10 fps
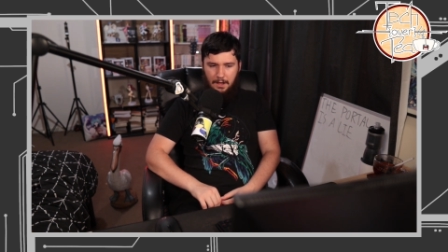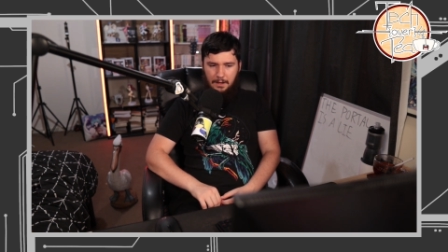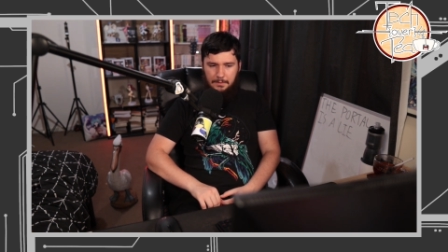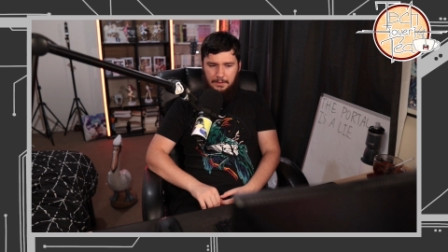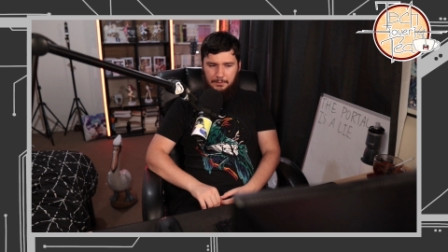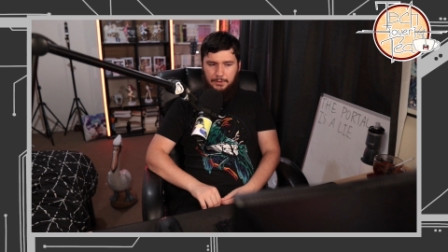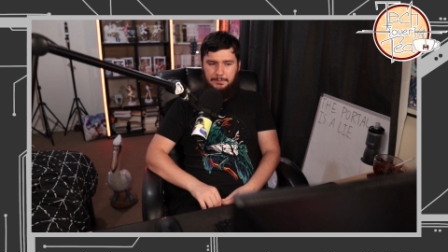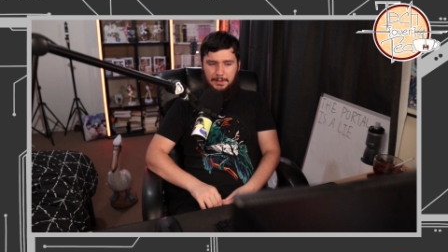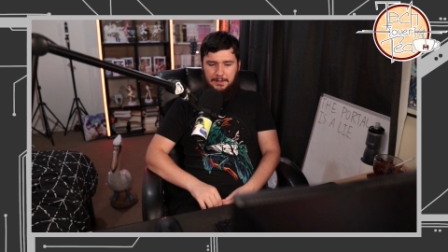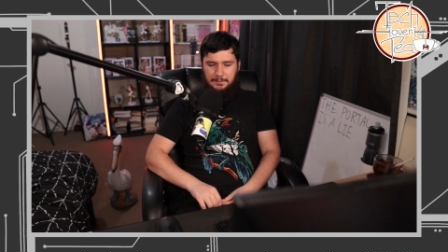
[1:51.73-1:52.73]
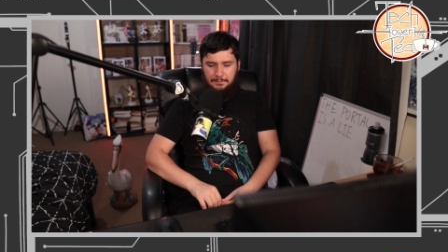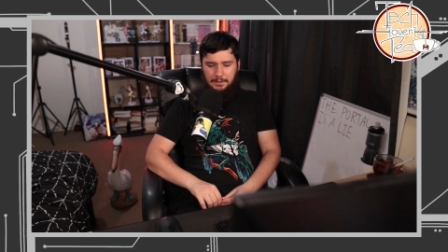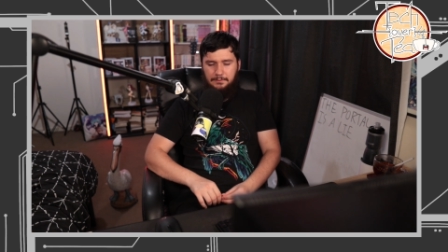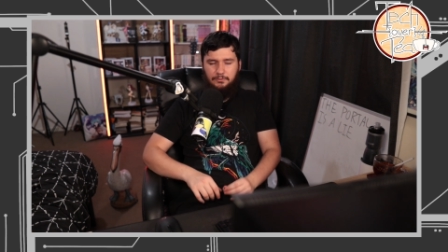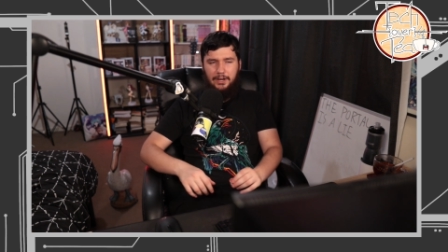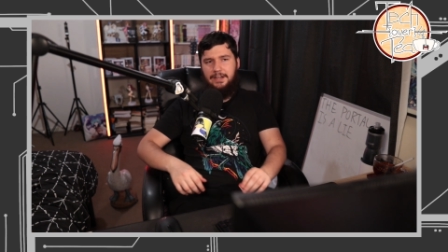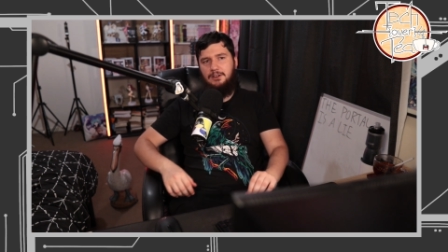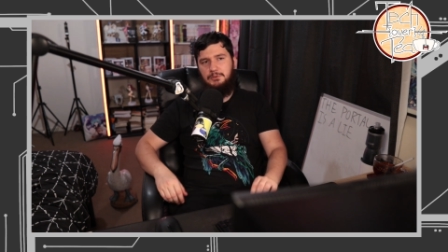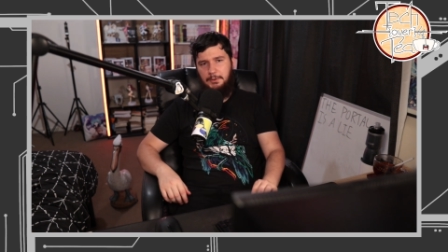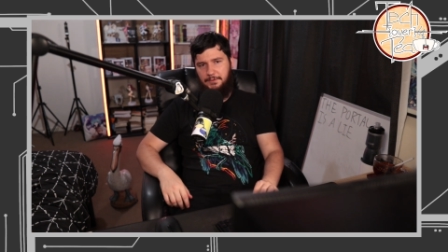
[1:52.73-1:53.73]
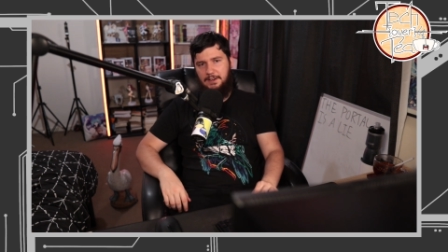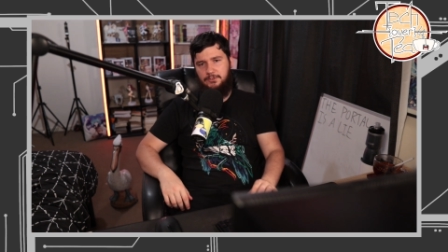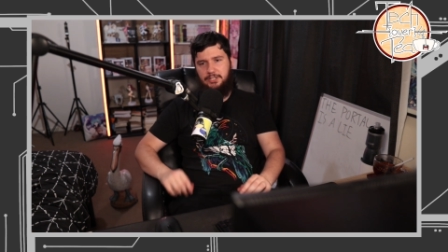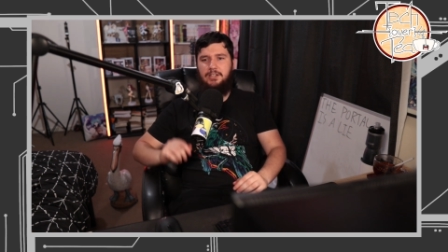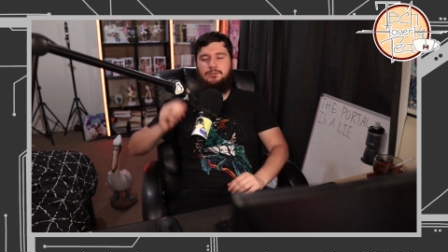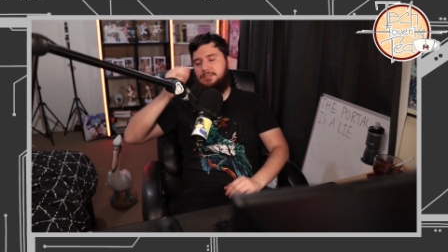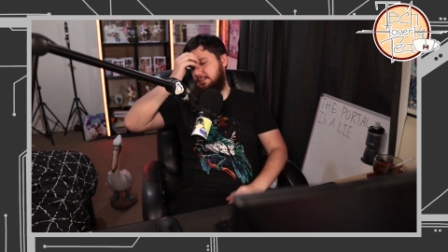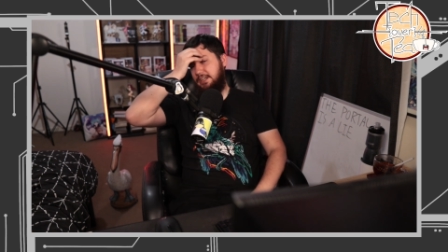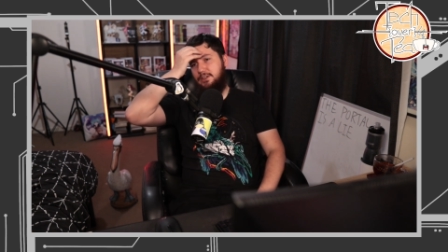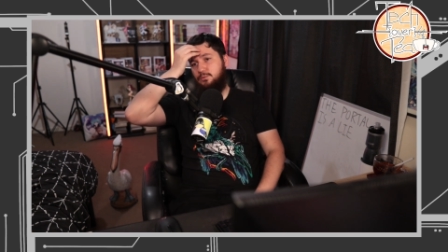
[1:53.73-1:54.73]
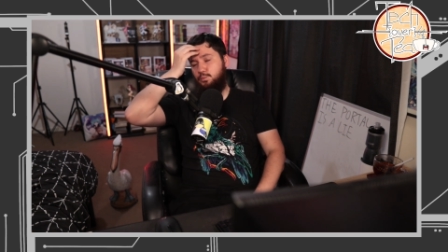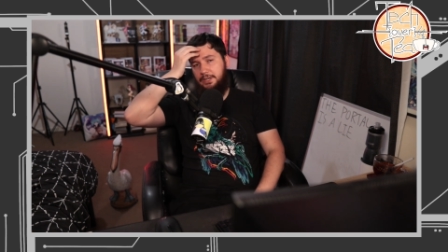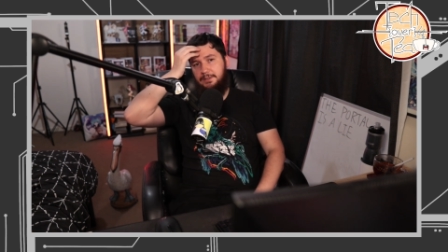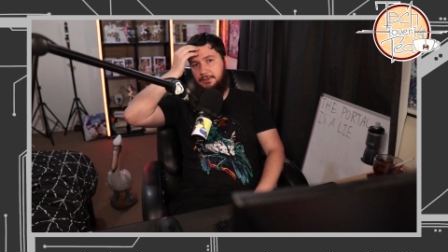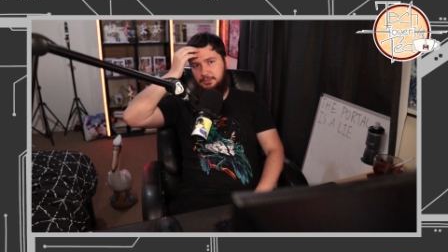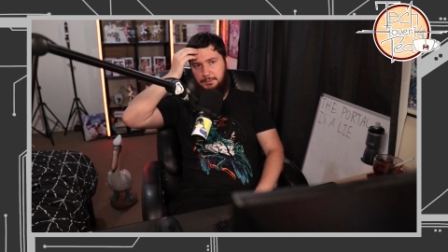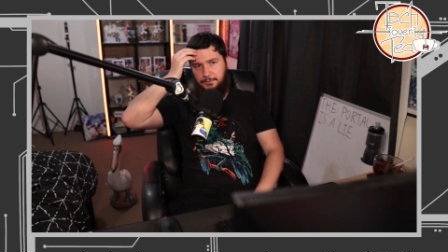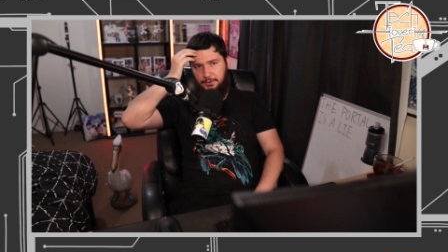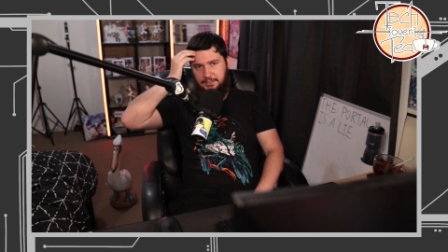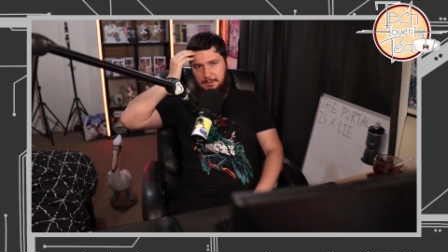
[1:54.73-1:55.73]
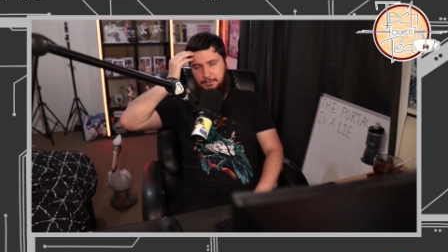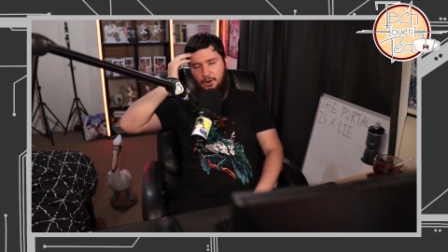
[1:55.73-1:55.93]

Like, one of my, like, right now, one of my favorite channels is, like, William Osman, for example.